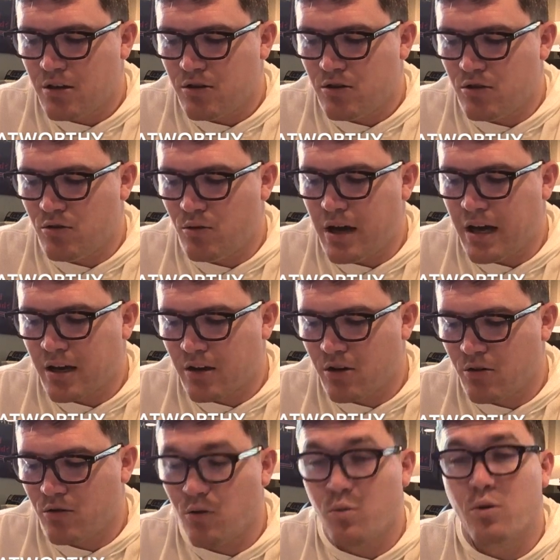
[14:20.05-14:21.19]
to
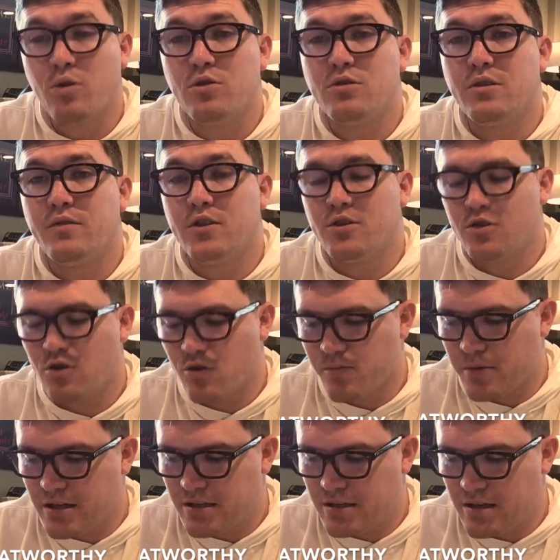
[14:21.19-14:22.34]
echo the words of the
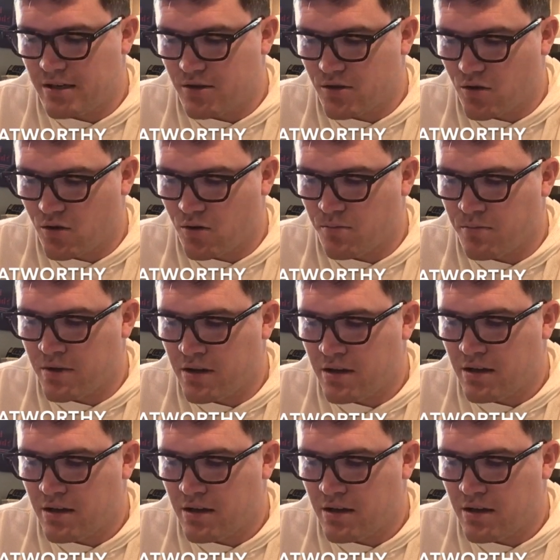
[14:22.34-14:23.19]
psalmist in psalm